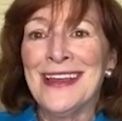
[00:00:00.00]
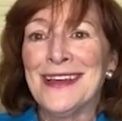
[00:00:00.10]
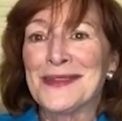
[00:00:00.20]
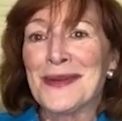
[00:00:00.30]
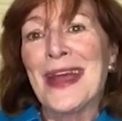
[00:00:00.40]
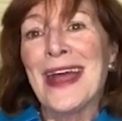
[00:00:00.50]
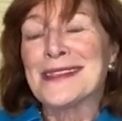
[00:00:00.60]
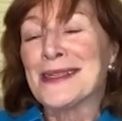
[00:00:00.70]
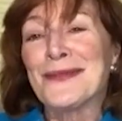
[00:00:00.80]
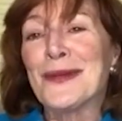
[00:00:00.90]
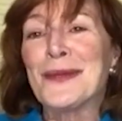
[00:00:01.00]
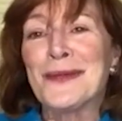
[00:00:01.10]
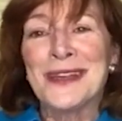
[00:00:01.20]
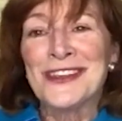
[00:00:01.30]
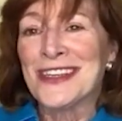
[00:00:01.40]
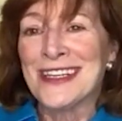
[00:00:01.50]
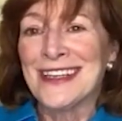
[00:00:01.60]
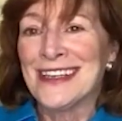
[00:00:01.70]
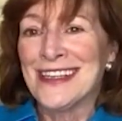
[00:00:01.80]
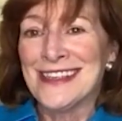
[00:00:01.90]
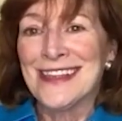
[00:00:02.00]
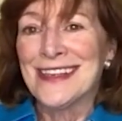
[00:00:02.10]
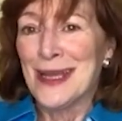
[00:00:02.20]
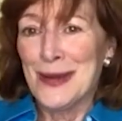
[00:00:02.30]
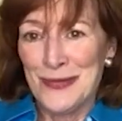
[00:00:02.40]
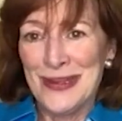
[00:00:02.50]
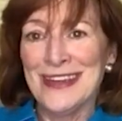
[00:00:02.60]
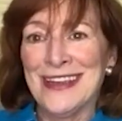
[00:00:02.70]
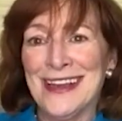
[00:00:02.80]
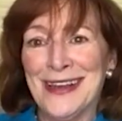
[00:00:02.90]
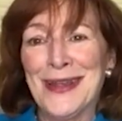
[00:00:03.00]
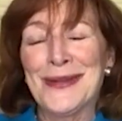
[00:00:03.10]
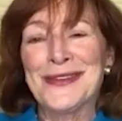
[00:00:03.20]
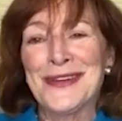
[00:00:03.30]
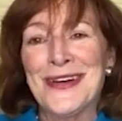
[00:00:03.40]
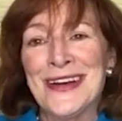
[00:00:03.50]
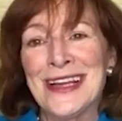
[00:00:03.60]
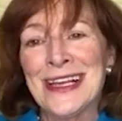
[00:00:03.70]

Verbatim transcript: So I asked him for permission and he said, yep, we can get another dog.